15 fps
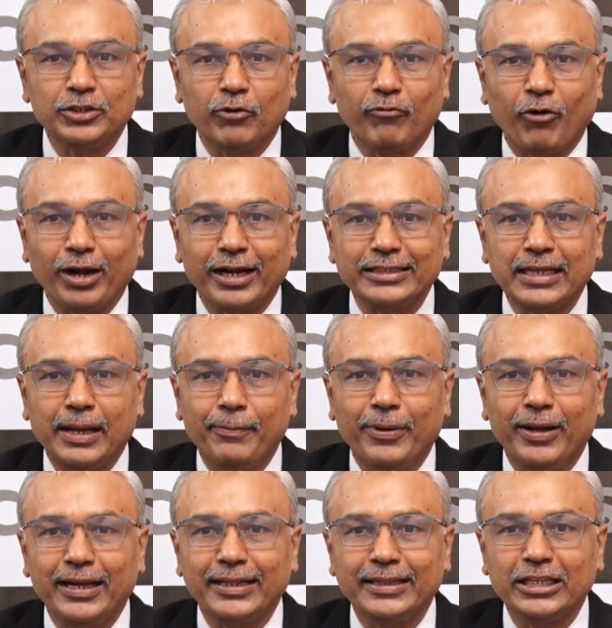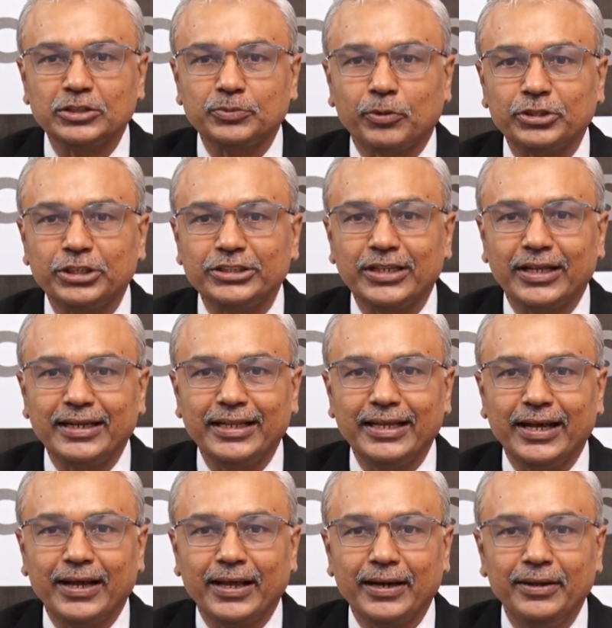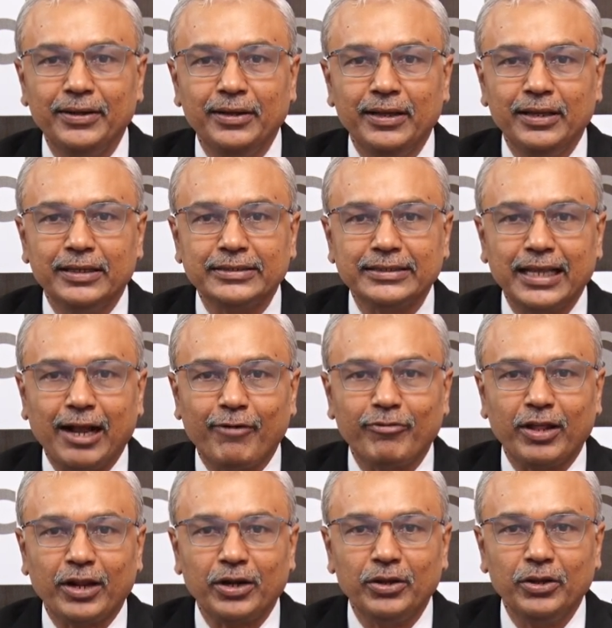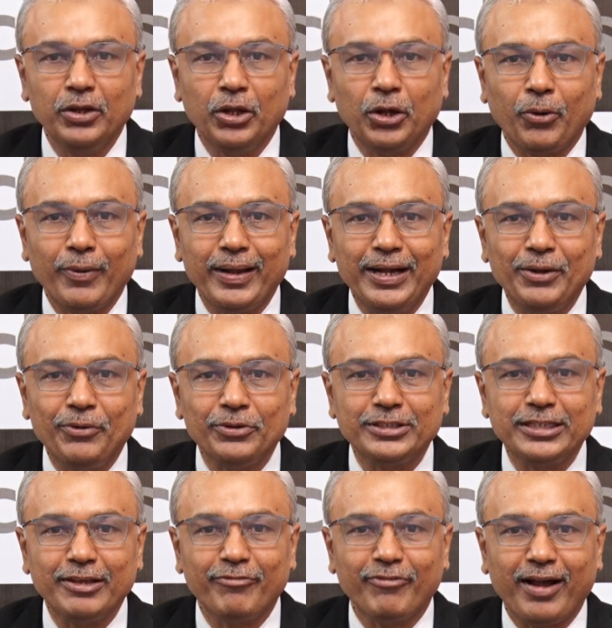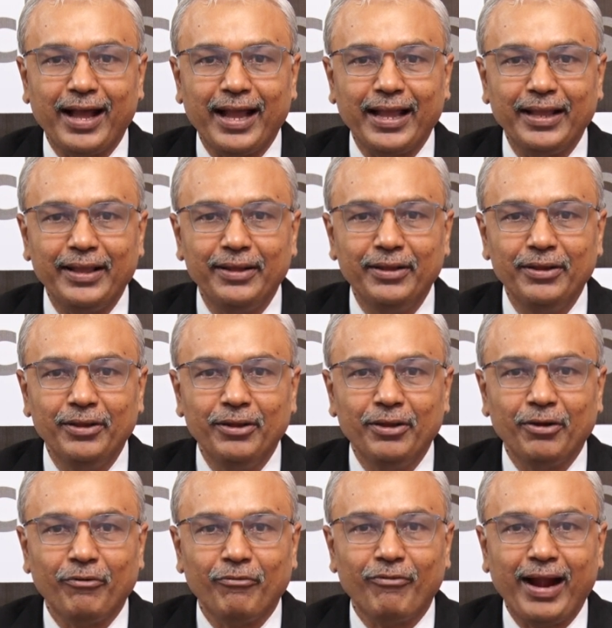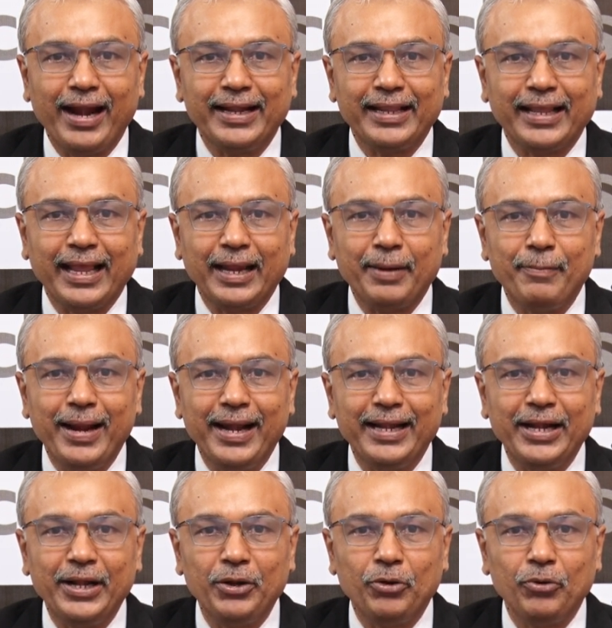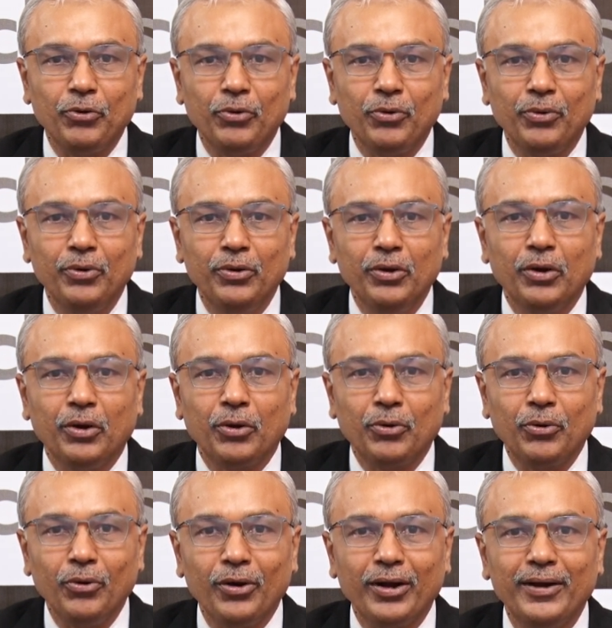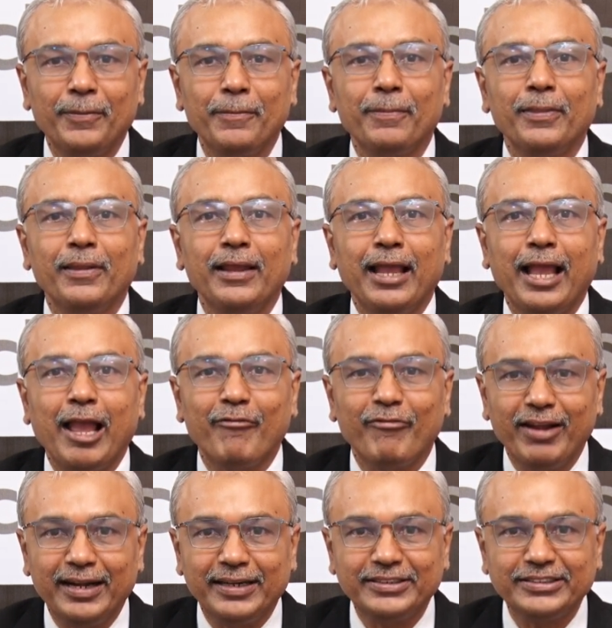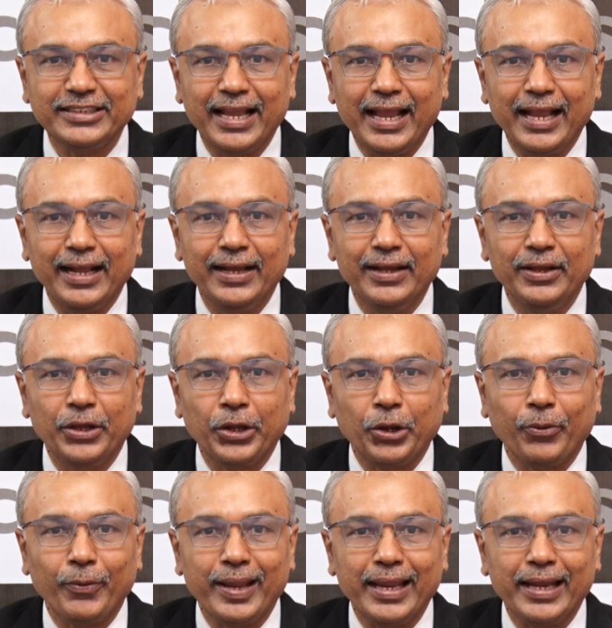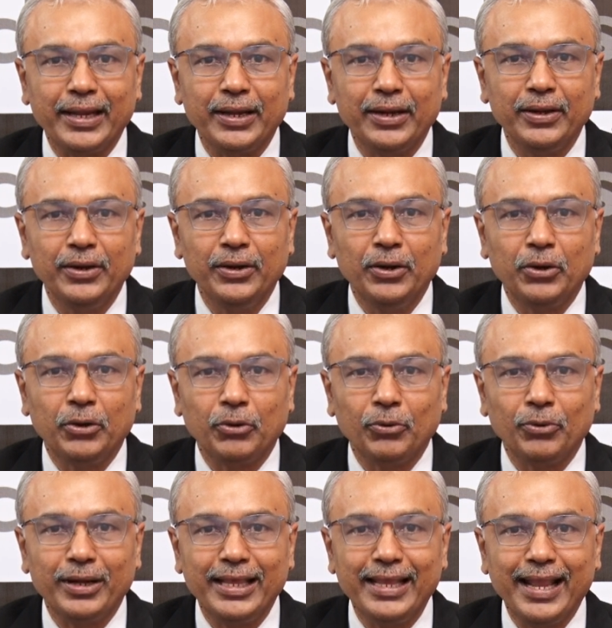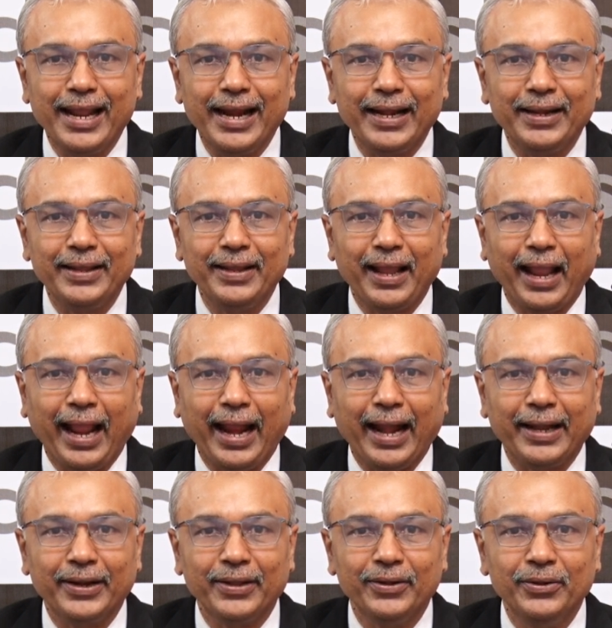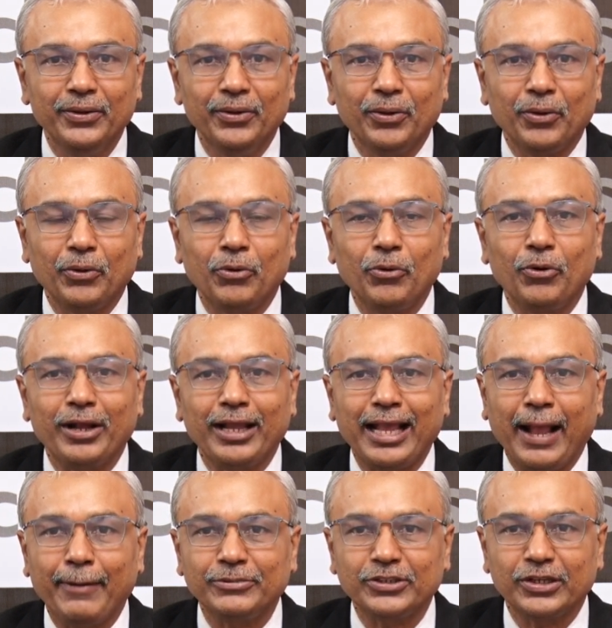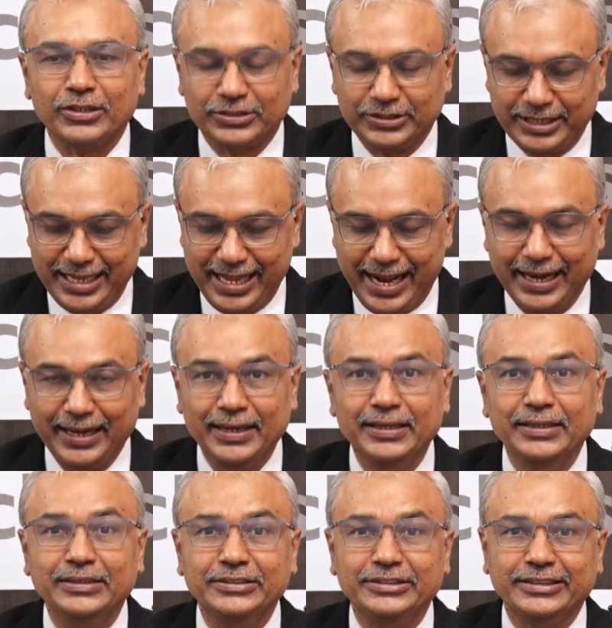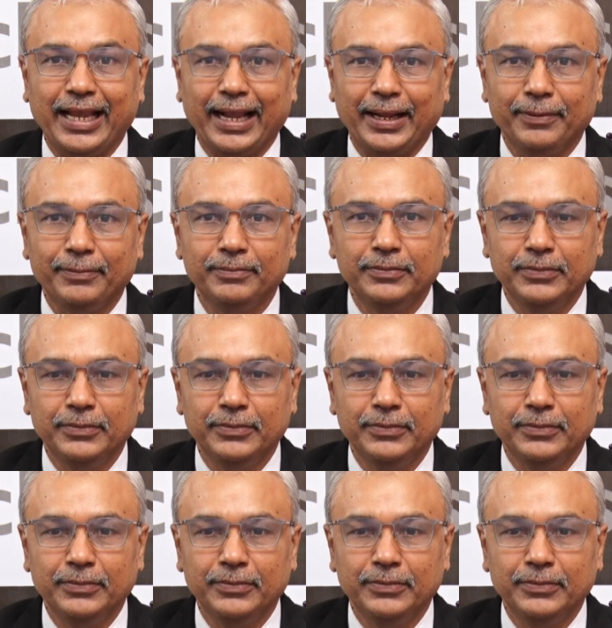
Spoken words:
So for example, in this position here, say after queen into g5, white can mate into rook f8 check, queen to d8, and rook captures d8 check.